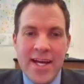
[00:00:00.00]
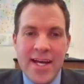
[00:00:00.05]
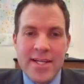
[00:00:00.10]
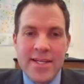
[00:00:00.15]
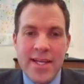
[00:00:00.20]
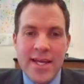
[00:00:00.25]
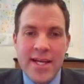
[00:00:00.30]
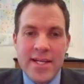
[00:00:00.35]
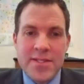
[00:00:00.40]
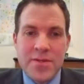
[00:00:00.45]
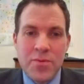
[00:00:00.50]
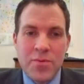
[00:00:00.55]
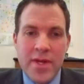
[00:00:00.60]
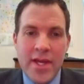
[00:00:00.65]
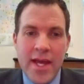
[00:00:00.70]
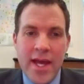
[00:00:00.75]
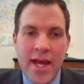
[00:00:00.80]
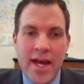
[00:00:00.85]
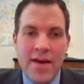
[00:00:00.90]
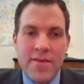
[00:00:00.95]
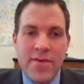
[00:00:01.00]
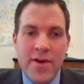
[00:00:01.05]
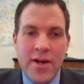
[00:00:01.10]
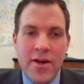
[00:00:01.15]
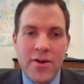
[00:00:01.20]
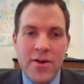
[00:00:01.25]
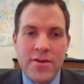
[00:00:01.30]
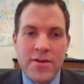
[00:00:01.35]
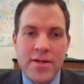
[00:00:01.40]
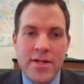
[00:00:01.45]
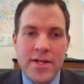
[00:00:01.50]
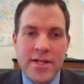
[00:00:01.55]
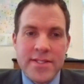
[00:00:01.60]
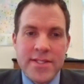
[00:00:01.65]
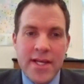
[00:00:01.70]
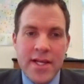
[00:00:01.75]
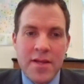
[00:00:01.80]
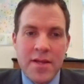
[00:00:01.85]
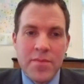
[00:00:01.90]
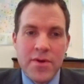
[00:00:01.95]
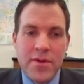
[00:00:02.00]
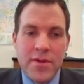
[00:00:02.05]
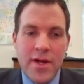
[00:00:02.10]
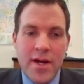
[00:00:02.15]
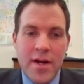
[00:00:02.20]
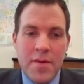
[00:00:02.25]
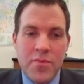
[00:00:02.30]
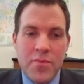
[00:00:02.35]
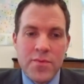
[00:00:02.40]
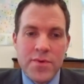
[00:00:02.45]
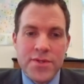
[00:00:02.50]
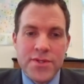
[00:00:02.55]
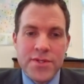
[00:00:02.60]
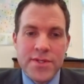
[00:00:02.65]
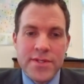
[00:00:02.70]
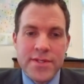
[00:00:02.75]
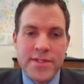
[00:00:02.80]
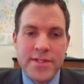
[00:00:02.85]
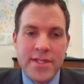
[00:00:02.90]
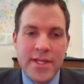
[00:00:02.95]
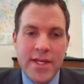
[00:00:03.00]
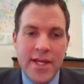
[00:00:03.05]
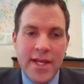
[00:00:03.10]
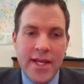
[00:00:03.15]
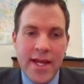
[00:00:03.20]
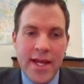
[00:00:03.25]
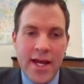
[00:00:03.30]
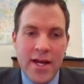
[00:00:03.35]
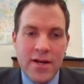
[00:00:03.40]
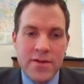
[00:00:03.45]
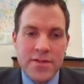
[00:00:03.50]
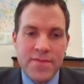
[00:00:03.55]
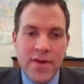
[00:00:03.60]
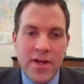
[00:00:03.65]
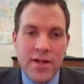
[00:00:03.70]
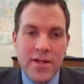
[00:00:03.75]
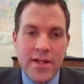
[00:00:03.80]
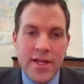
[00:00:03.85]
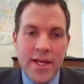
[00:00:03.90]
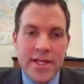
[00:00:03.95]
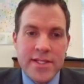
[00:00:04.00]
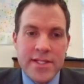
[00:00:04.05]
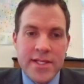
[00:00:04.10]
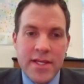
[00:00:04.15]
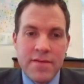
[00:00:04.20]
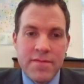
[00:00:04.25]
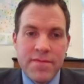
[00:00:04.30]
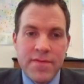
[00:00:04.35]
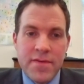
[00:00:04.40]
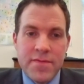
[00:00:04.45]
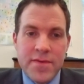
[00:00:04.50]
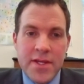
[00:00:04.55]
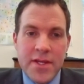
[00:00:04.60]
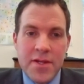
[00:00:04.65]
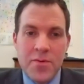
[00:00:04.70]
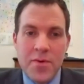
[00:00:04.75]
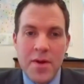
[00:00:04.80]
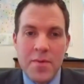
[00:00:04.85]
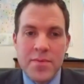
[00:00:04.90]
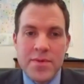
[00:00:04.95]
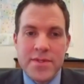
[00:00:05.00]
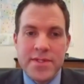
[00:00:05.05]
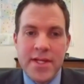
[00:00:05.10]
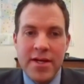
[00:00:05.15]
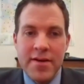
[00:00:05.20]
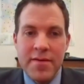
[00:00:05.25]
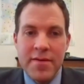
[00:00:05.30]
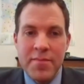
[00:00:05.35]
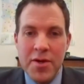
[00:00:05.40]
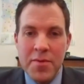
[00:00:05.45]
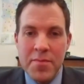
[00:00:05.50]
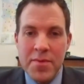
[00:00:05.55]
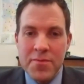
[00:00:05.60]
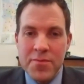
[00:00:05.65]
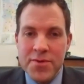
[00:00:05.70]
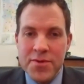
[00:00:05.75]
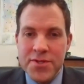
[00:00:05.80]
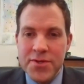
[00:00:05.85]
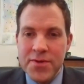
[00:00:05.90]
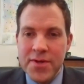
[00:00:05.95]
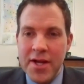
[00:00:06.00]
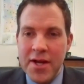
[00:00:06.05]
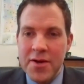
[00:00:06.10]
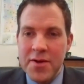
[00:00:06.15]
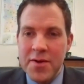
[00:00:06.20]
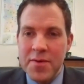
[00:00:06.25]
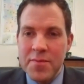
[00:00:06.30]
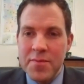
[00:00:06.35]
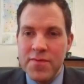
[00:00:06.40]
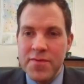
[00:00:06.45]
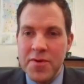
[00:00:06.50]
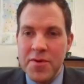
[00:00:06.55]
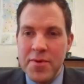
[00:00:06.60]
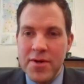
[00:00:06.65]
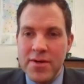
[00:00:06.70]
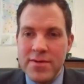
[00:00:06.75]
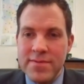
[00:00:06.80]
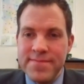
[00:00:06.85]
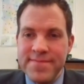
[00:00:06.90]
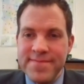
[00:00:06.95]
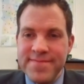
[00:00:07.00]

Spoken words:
Next, we have our second bill up, which is House File 1850. Representative Bierman, would you care to move your bill?